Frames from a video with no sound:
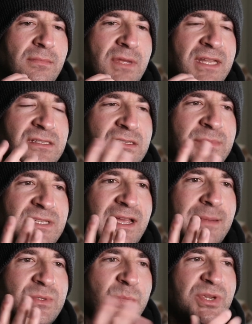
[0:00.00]
And
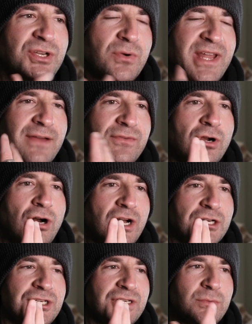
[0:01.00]
sometimes when we don't have
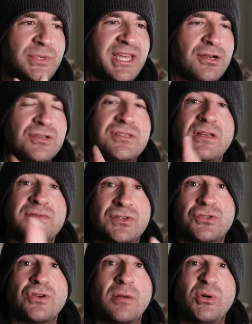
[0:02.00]
caution, we get ourselves in
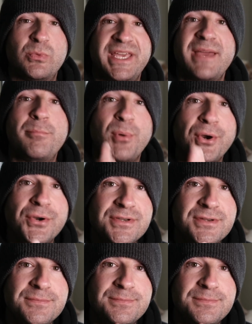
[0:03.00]
trouble. We get burned.